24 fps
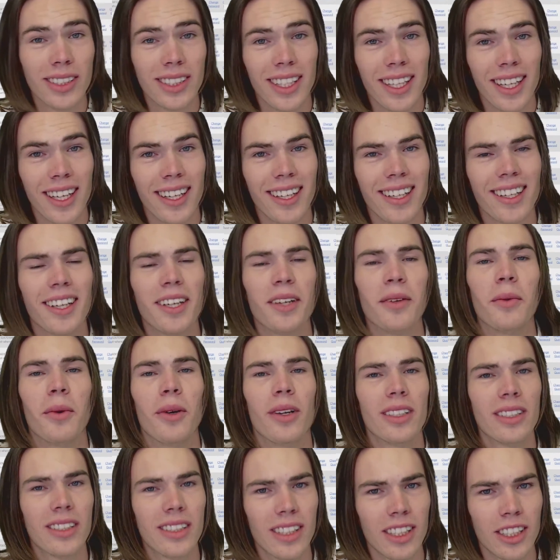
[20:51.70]
there, it was
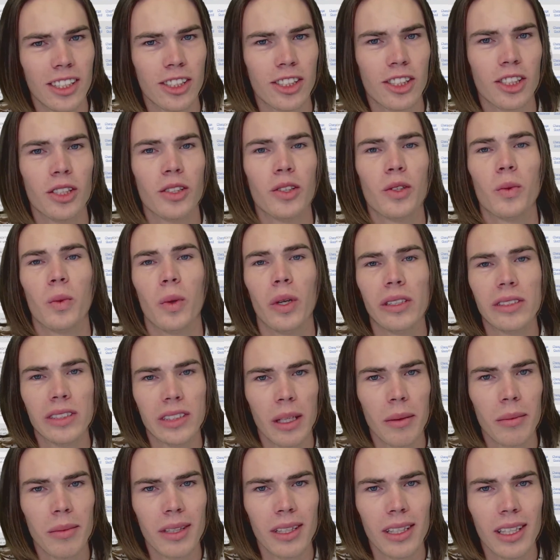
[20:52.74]
an issue, it was
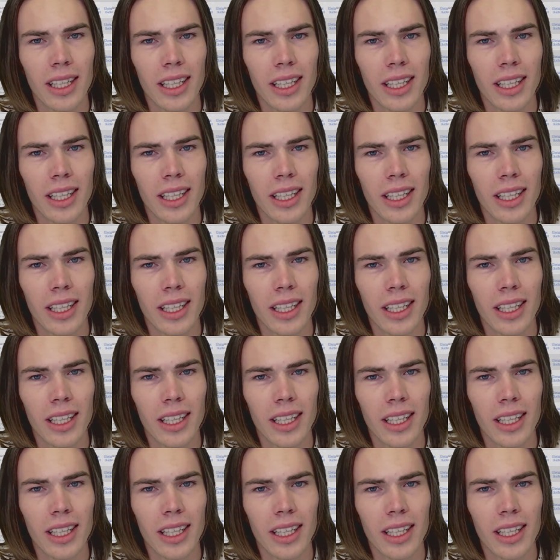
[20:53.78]
something that I